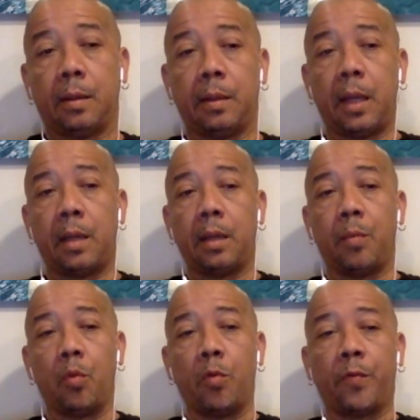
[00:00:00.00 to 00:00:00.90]
Then it
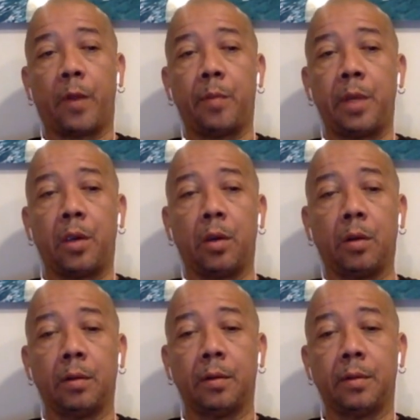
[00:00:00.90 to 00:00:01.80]
moved from there
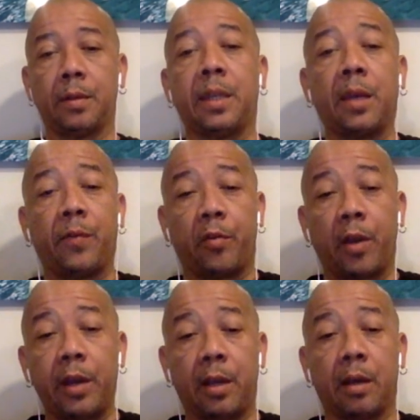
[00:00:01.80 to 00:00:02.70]
to David
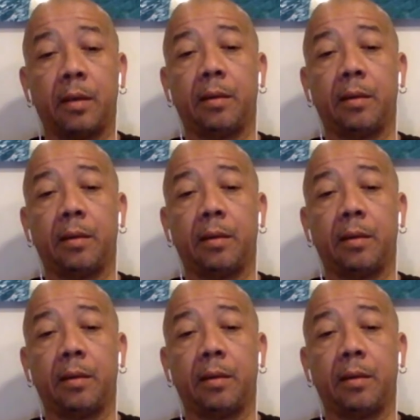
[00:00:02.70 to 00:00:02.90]
Rodigan.